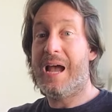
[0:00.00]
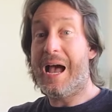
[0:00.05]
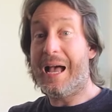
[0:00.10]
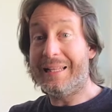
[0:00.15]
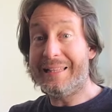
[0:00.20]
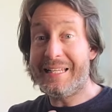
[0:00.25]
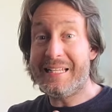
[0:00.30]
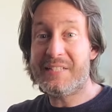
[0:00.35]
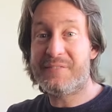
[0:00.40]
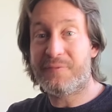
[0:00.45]

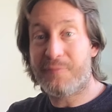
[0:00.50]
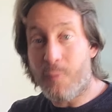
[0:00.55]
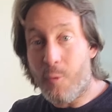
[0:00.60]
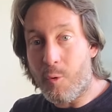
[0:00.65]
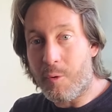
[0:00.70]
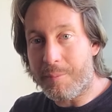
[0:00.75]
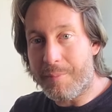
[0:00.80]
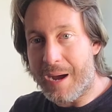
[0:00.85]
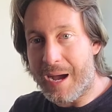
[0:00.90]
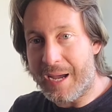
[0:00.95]
at least
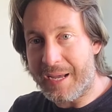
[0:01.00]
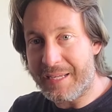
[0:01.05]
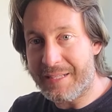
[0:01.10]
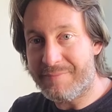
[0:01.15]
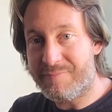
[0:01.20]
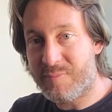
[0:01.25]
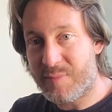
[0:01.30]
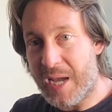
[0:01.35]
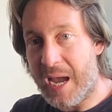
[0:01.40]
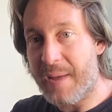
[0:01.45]
for
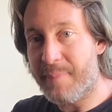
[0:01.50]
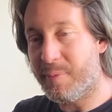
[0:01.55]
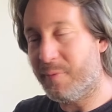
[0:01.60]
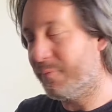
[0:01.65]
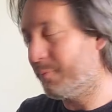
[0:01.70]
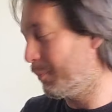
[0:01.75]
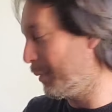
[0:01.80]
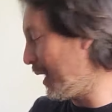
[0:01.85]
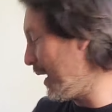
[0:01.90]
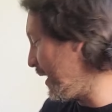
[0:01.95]
my type
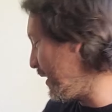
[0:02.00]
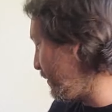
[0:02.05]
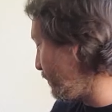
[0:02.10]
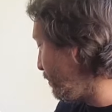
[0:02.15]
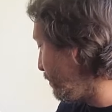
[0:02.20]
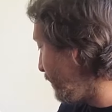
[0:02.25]
of playing.